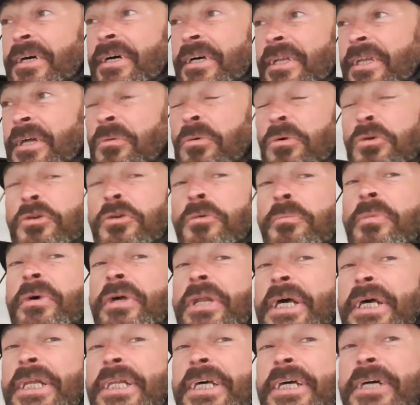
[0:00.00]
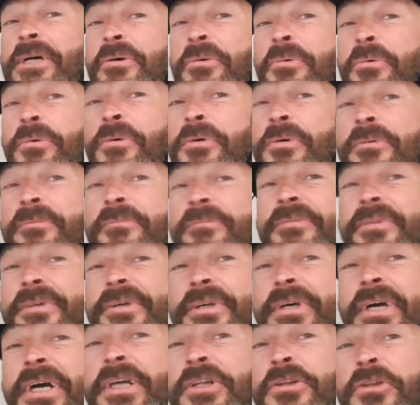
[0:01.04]
then we'll soon be ready to go
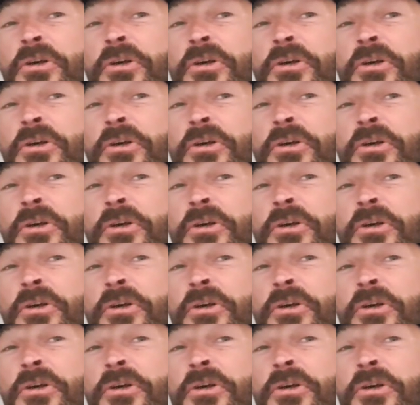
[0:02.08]
head